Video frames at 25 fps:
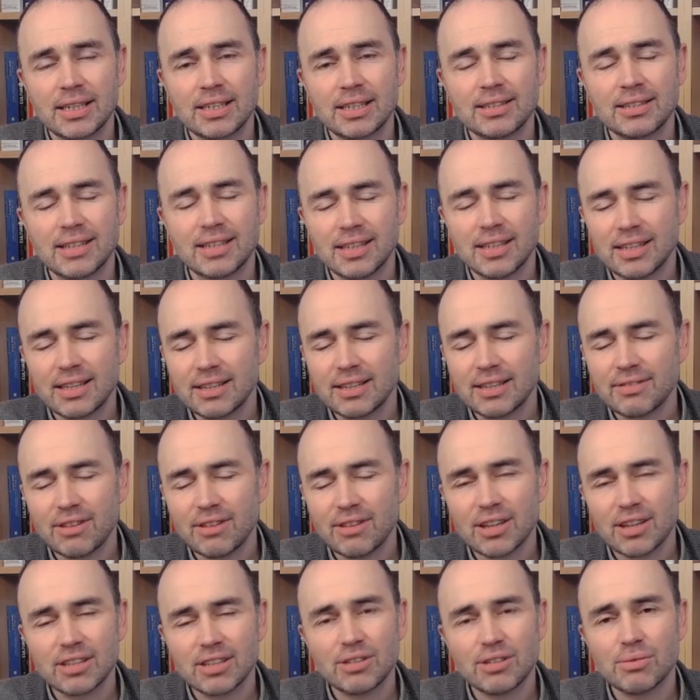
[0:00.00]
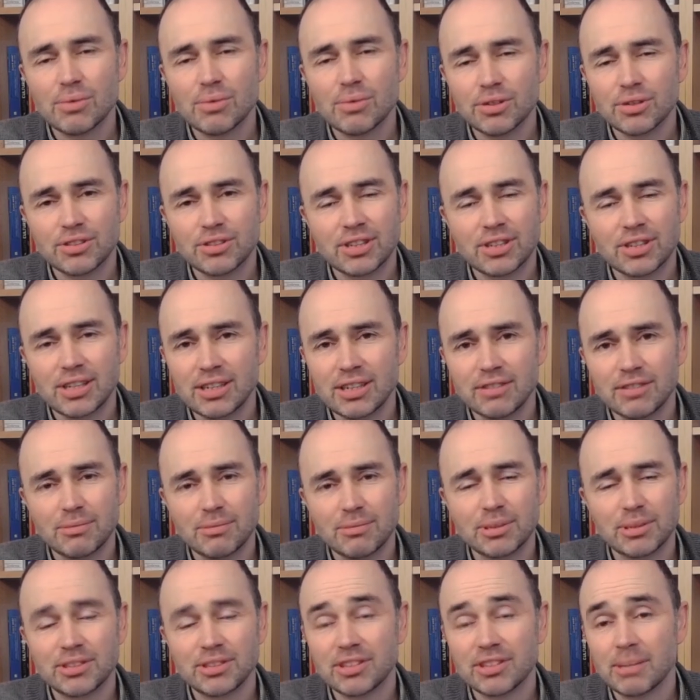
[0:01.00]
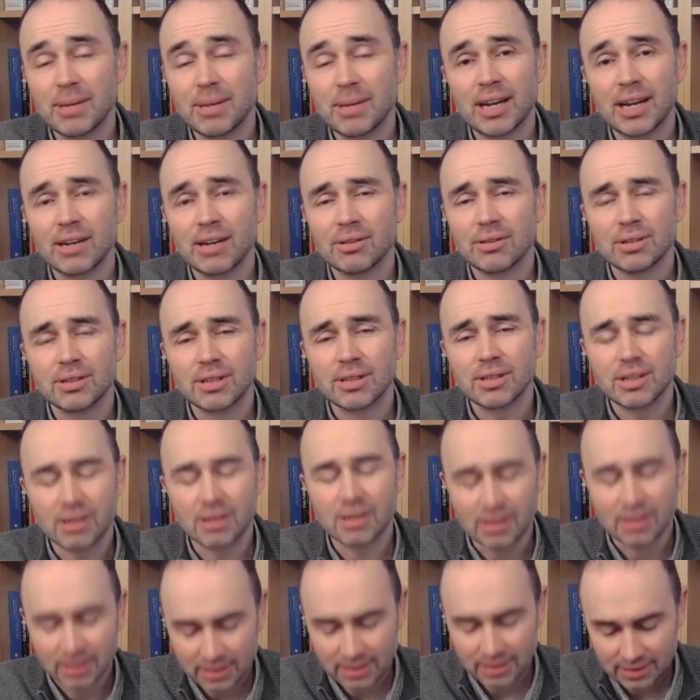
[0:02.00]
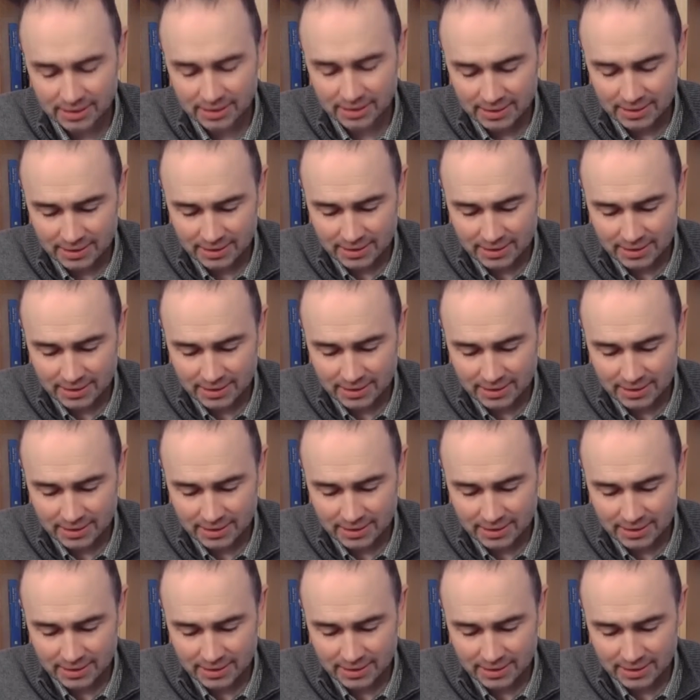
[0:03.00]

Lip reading: to live like you want to live, but somehow can't.